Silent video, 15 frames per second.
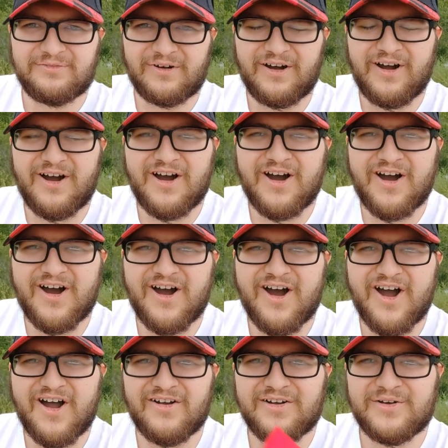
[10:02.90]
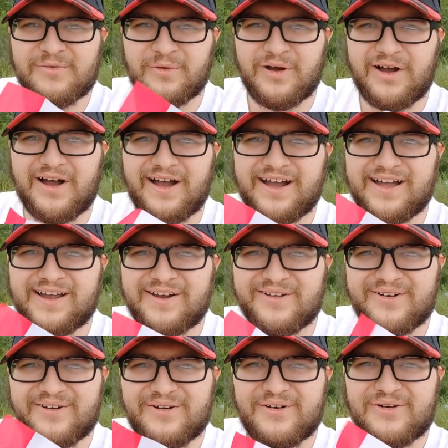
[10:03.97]
far and
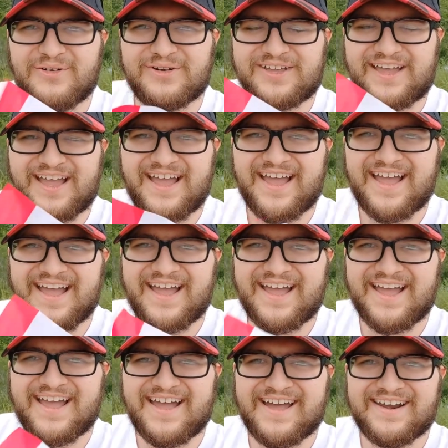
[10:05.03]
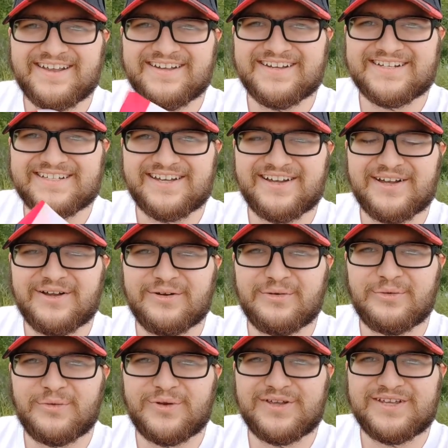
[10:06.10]
wide, O
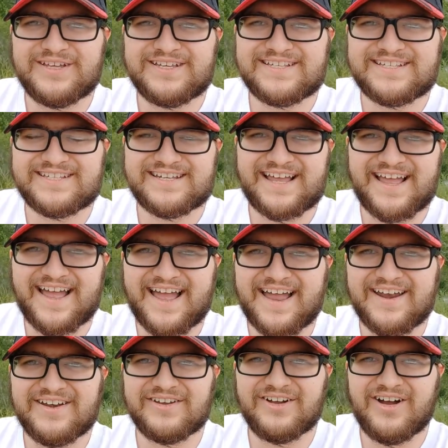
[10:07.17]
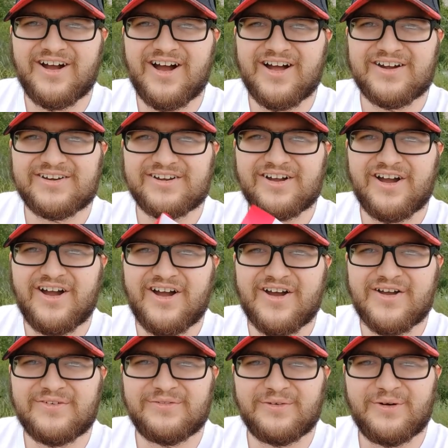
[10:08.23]
Canada, we stand on
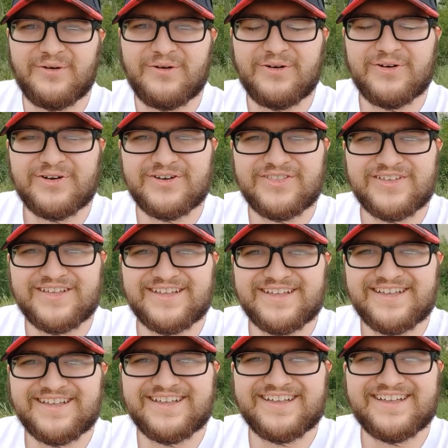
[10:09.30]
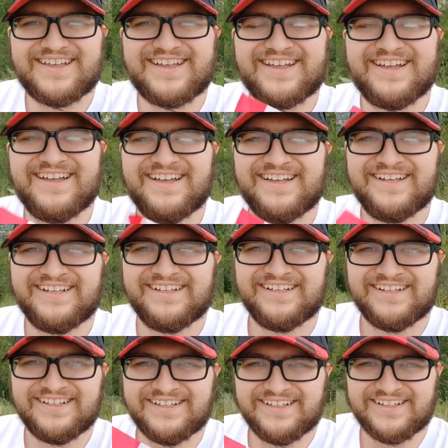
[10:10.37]
guard for thee.
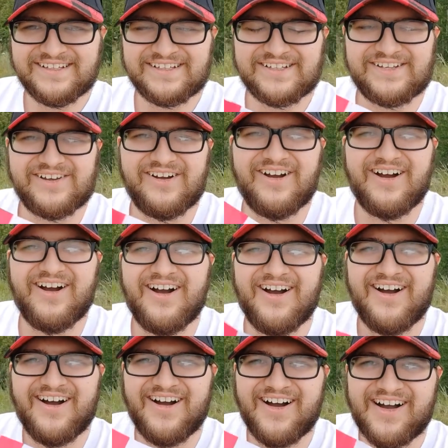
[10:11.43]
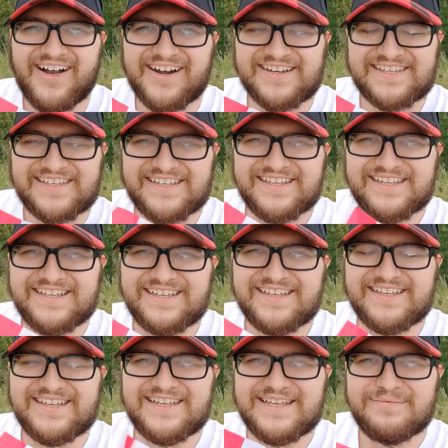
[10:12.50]
God
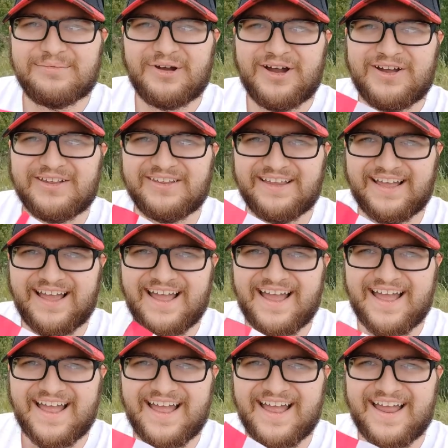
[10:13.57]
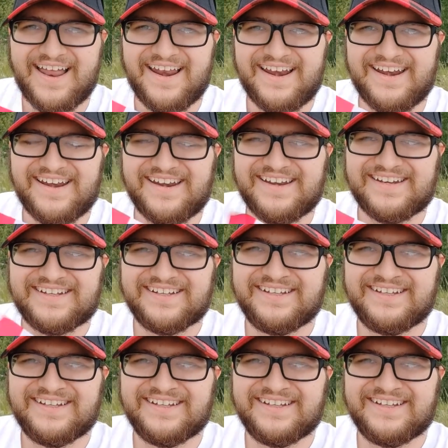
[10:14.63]
keep our land,